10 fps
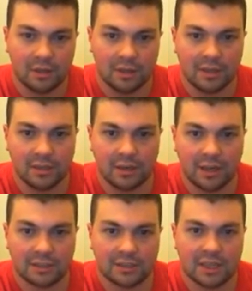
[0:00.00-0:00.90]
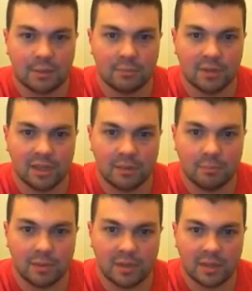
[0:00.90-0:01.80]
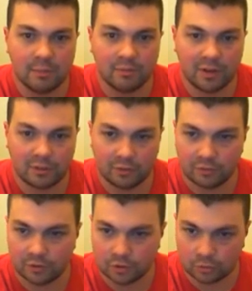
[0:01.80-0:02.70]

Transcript: In the last game they beat them 5-0.